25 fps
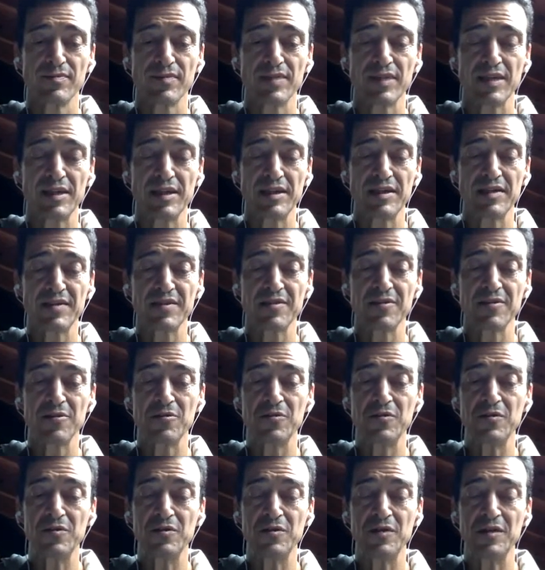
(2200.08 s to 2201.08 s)
And let's go
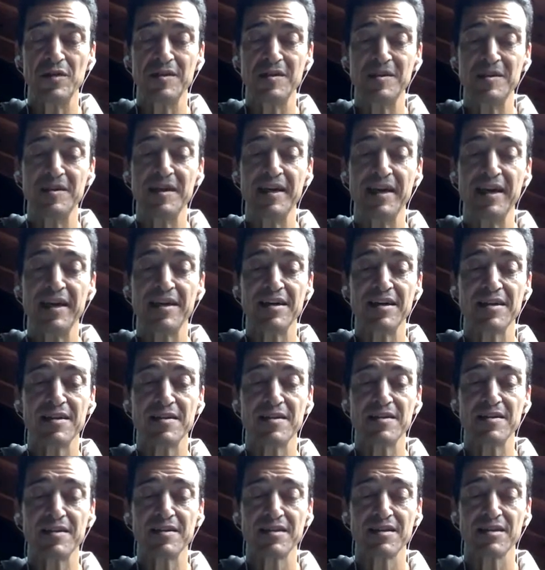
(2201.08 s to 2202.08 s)
to the
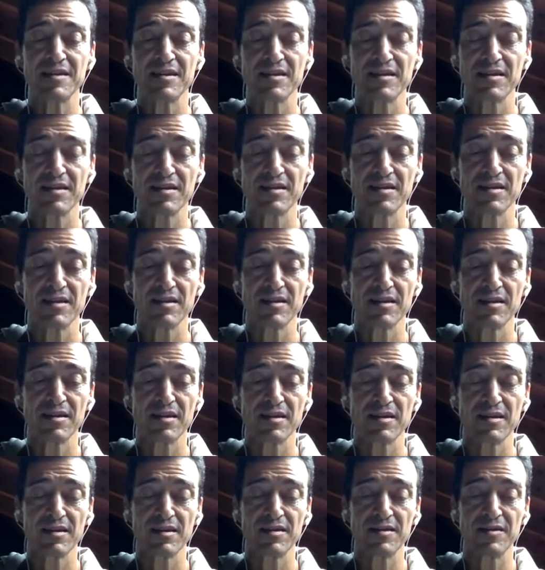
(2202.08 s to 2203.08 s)
details,
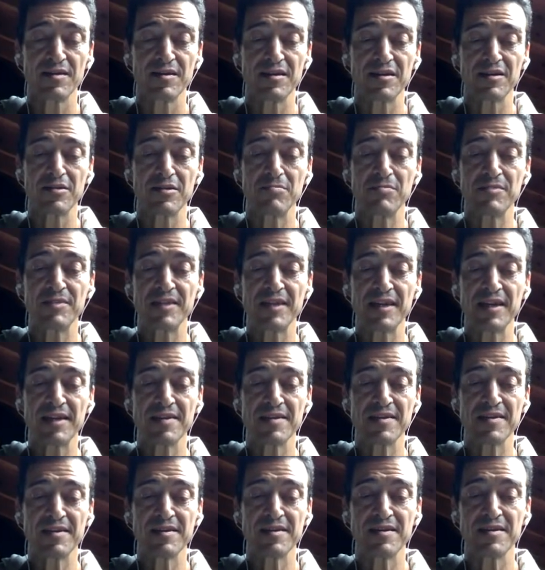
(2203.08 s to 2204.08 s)
the
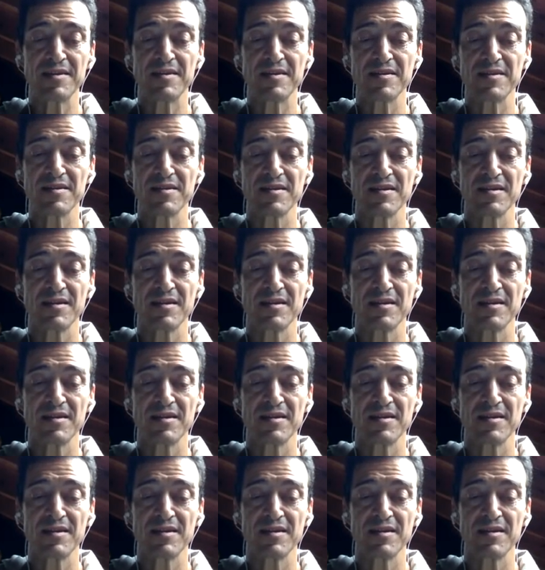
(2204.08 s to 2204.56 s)
circumstances,